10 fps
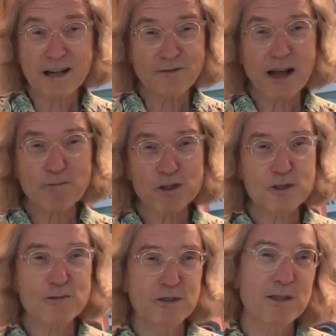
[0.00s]
If I was
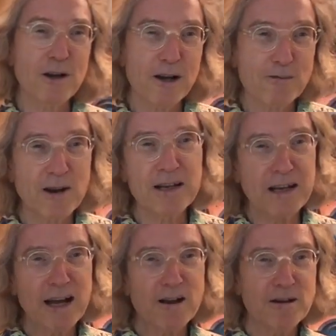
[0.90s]
to retire right
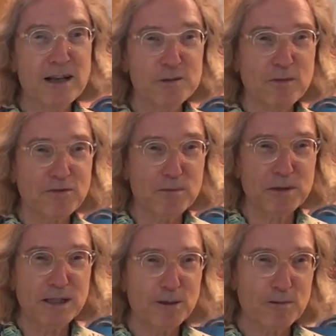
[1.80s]
now from
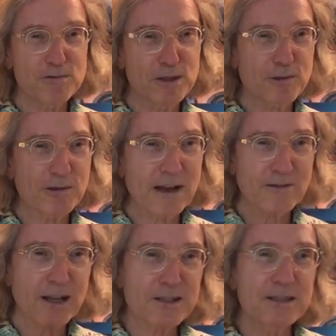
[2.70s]
being a reviewer, I have
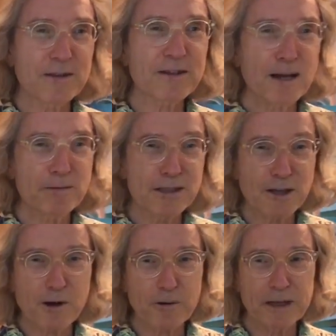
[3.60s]
a lot of stuff coming and
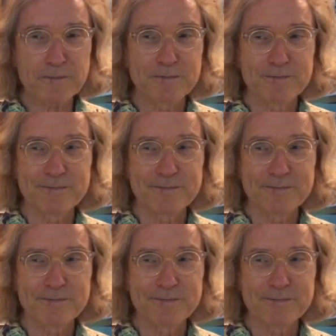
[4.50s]
going,